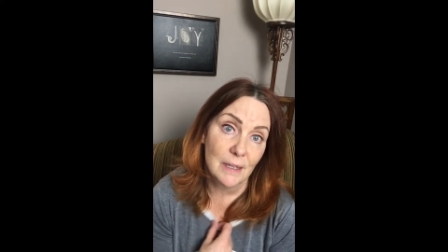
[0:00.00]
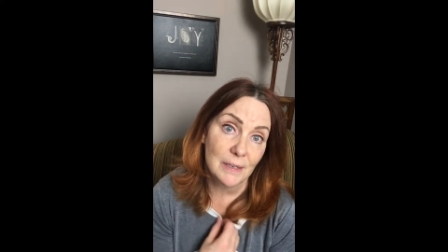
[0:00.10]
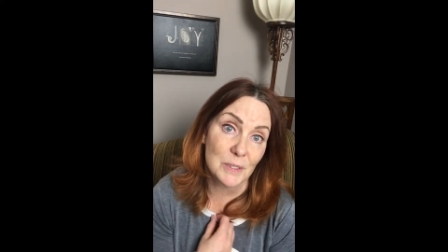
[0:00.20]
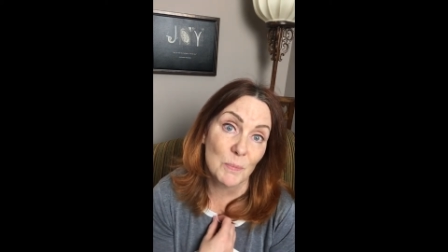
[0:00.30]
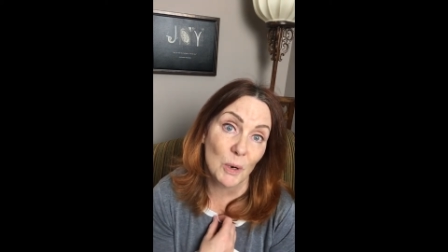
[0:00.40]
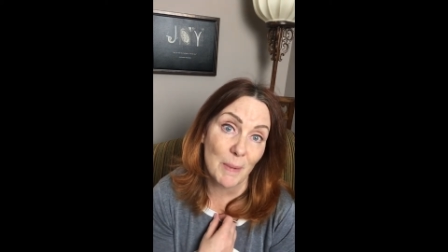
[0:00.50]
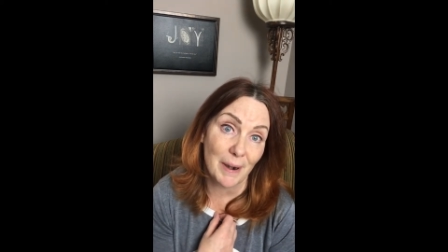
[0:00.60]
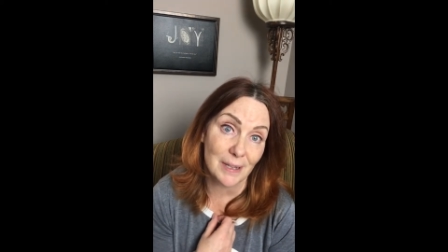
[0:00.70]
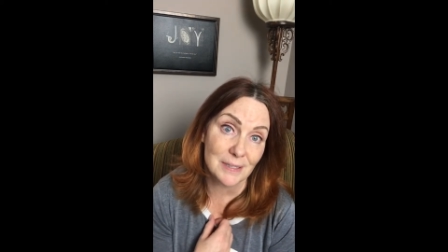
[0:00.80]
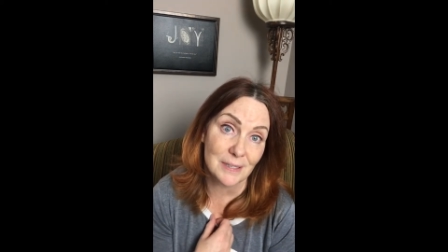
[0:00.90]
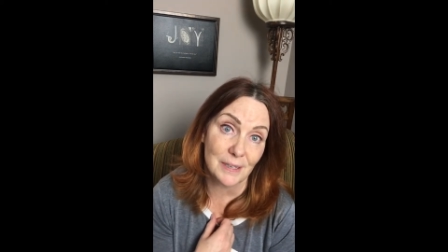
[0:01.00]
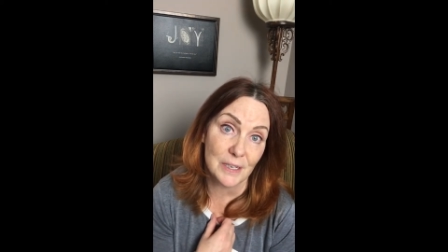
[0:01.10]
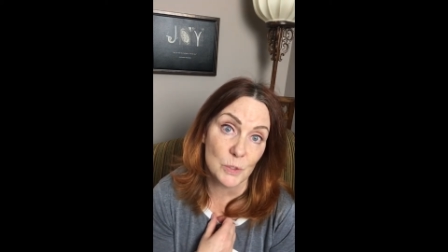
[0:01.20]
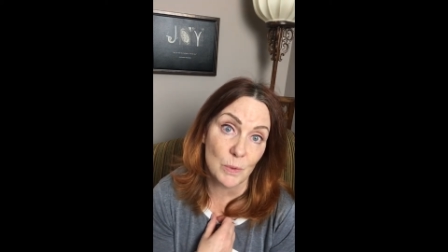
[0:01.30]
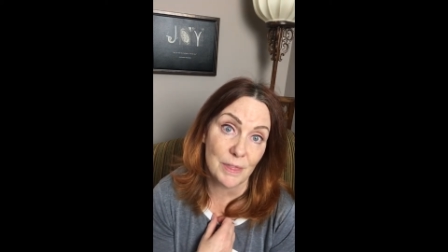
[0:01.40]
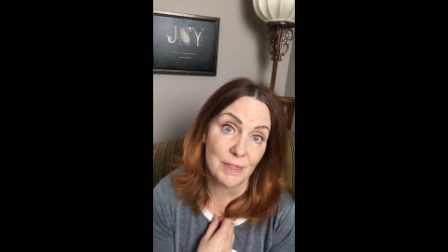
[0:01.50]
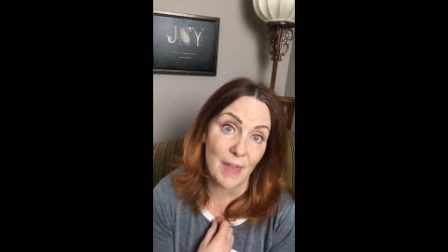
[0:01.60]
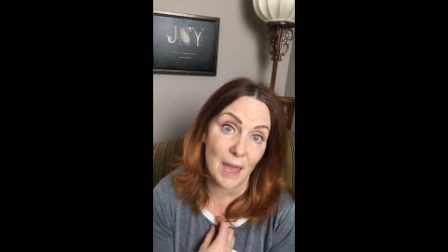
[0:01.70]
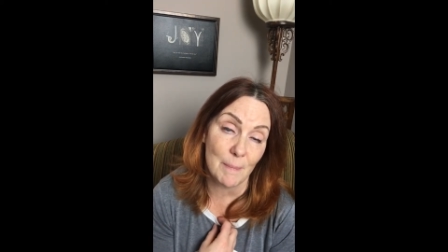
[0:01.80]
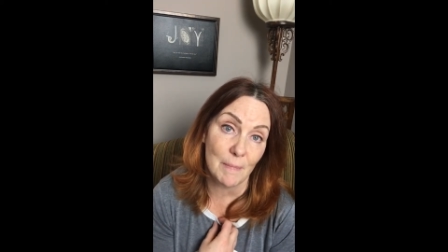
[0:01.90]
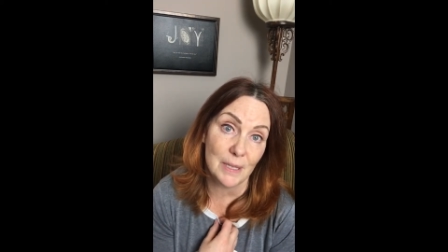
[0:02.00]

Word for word: It's more about us than it is with them.